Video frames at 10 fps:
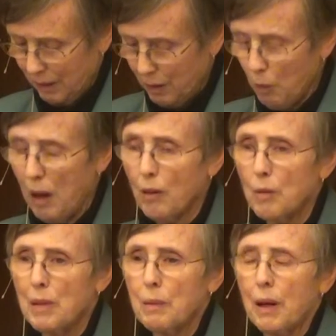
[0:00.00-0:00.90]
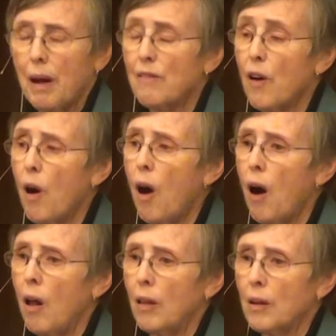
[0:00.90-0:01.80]
The welcoming of
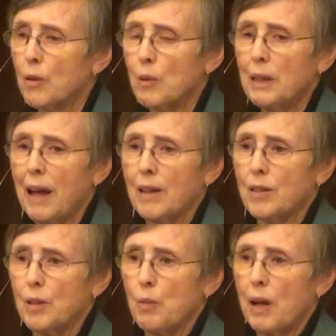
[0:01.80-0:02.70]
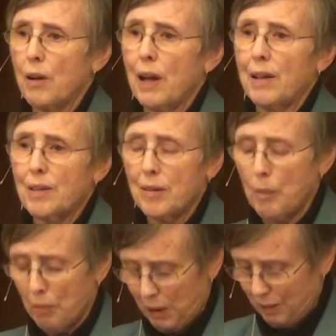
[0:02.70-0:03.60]
all, realizing we are not
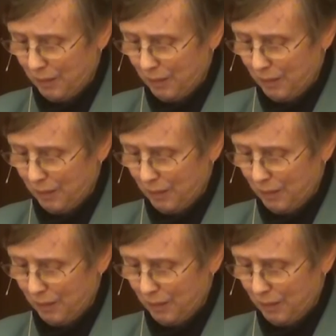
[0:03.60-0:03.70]
separate.